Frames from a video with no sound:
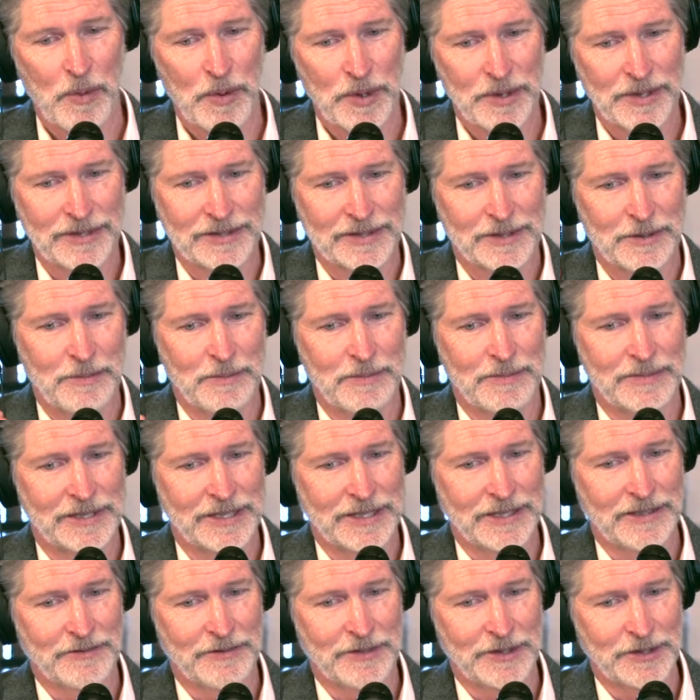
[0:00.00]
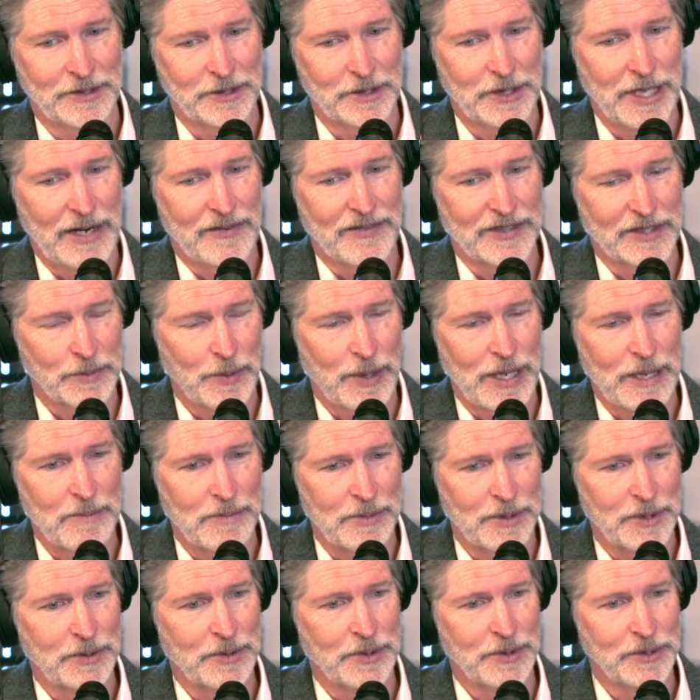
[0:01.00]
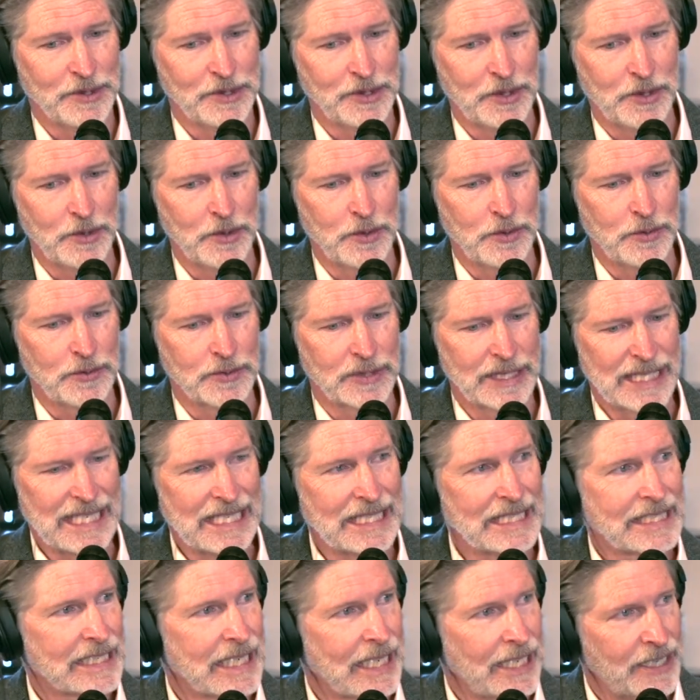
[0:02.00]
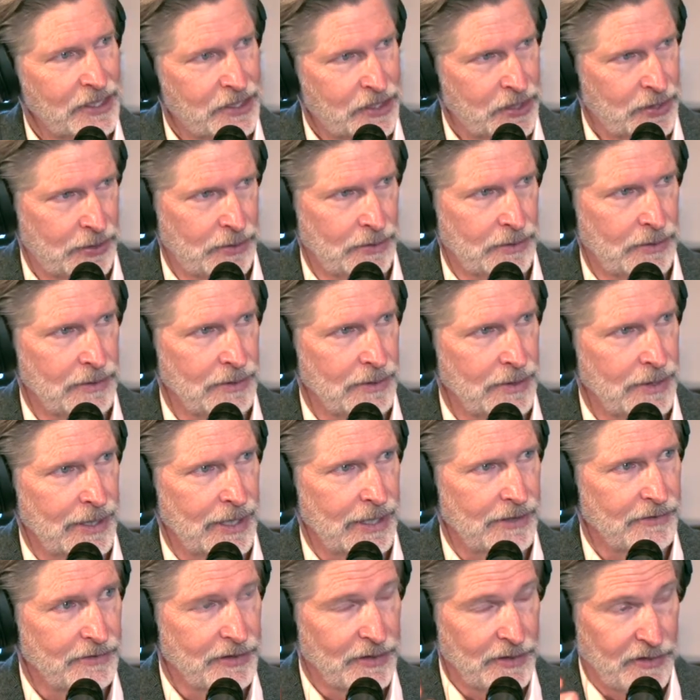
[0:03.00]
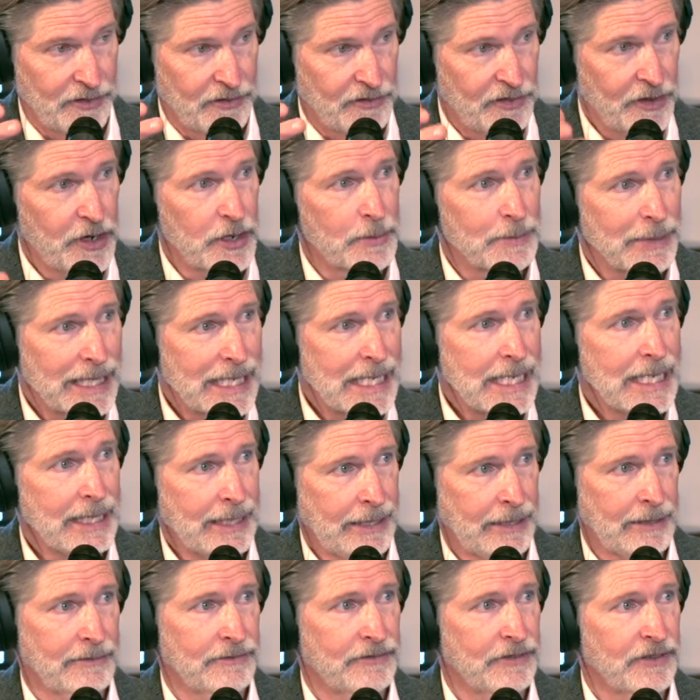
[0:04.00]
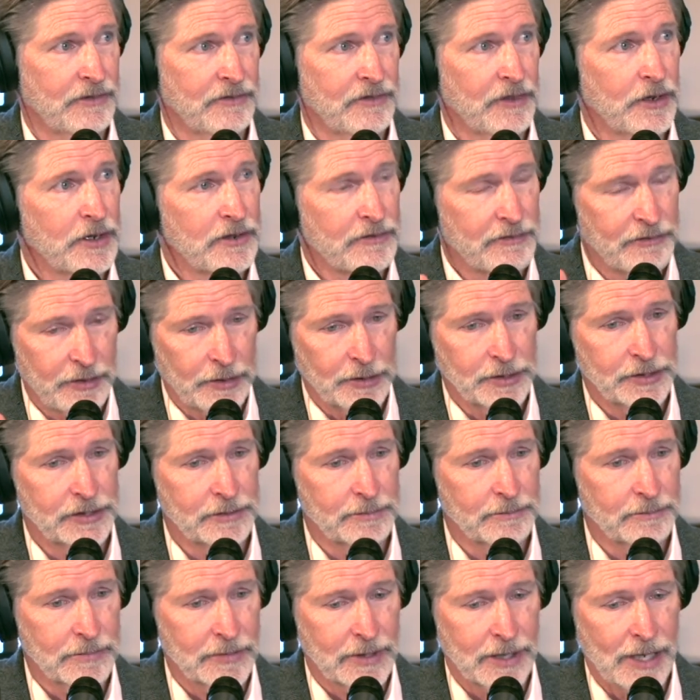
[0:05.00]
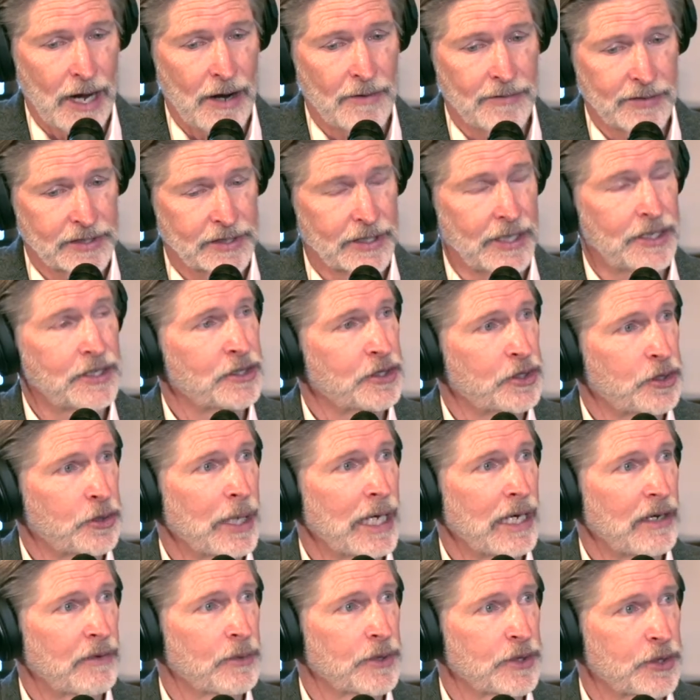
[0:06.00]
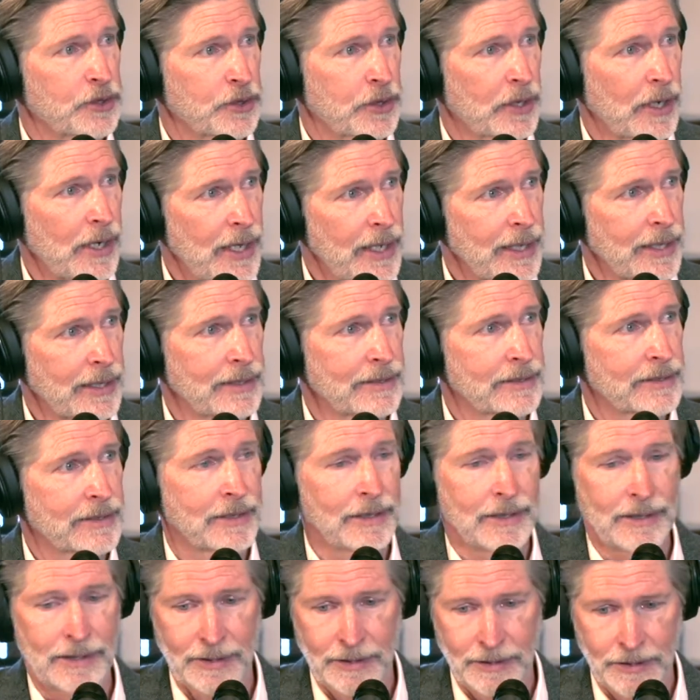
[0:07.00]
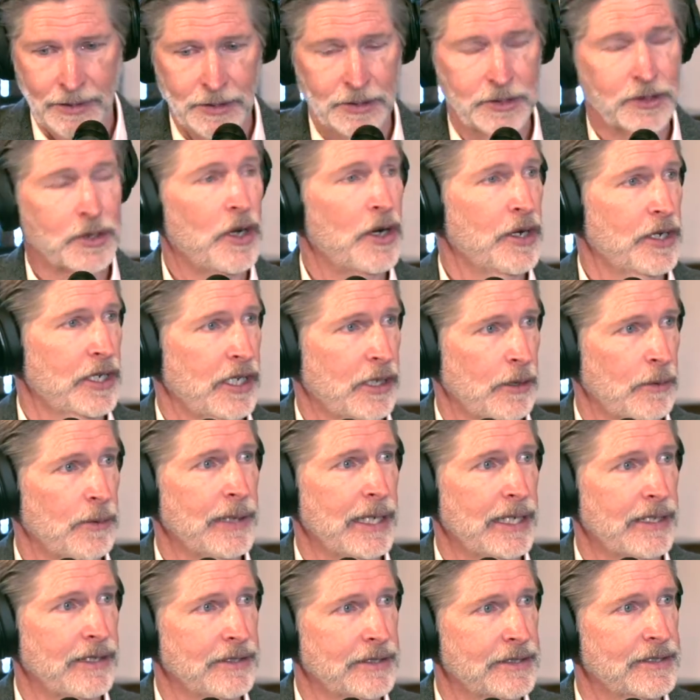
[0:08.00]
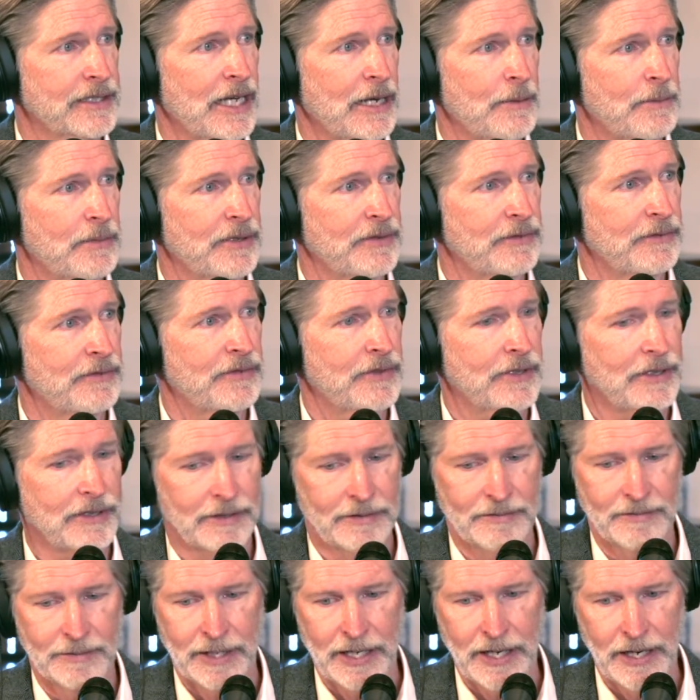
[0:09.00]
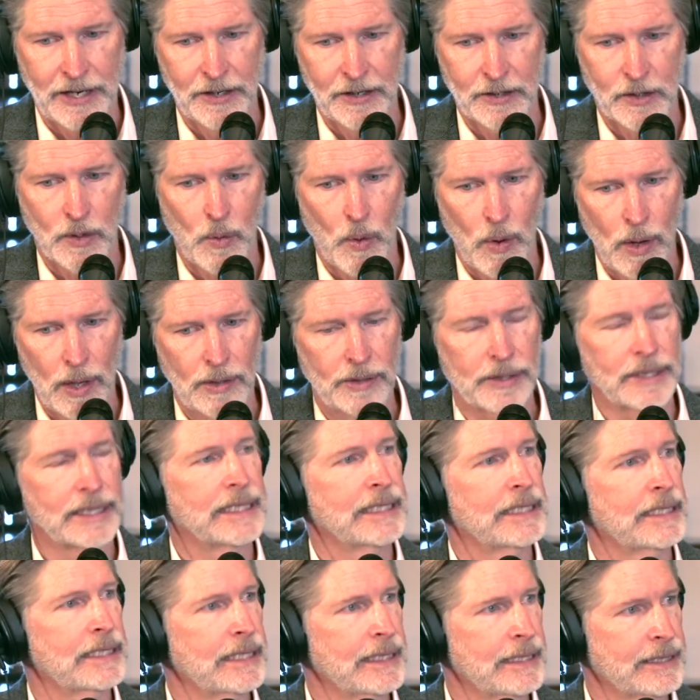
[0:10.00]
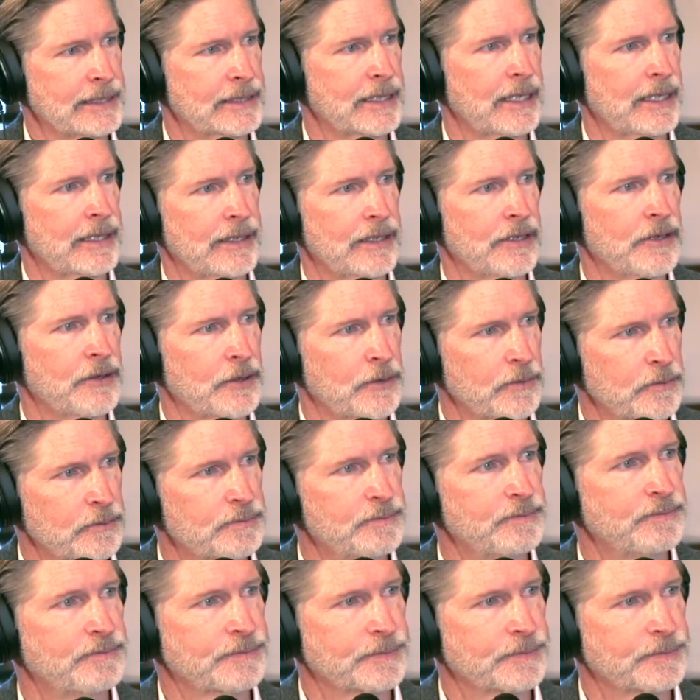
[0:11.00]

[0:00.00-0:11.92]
important for Travis White Builders, who's intentional from the very beginning, from the very first conversation you have with your clients. You're talking about this type of air quality inside the home.